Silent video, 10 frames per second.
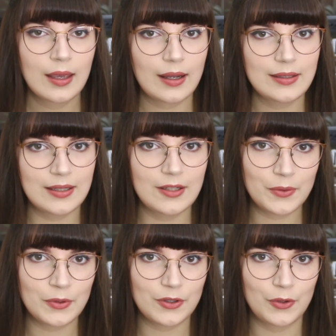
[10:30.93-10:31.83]
I did
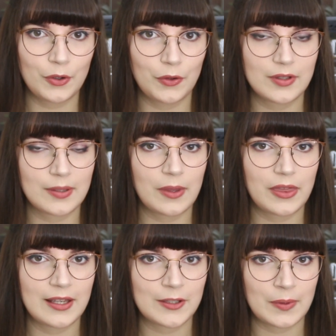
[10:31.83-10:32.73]
just want to talk through some of the
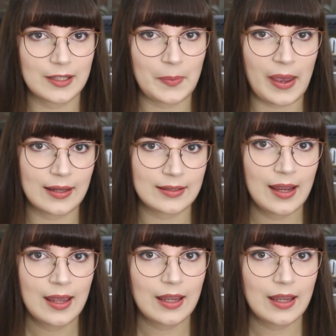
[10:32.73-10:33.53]
things to expect